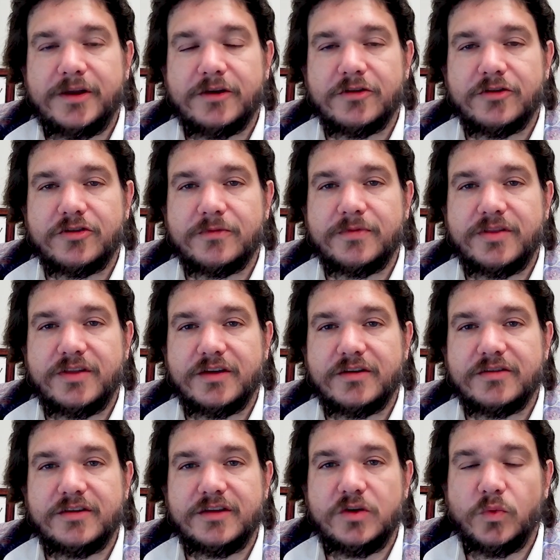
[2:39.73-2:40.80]
here are some
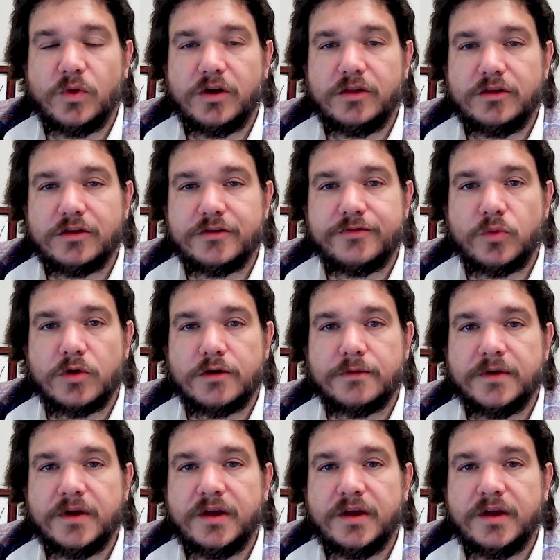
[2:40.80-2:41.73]
things that you want to look for.